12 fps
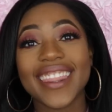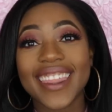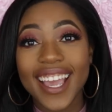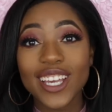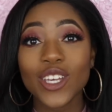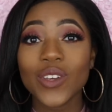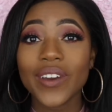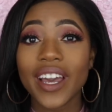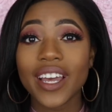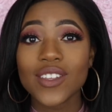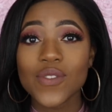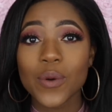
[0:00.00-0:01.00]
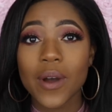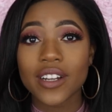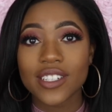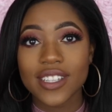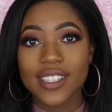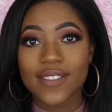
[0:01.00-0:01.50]
thank you guys for
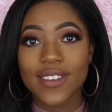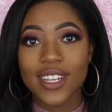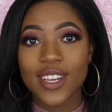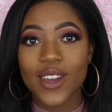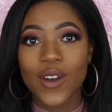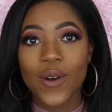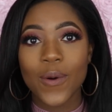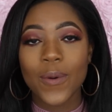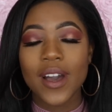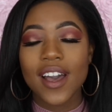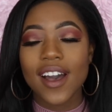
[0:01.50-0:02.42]
watching this video.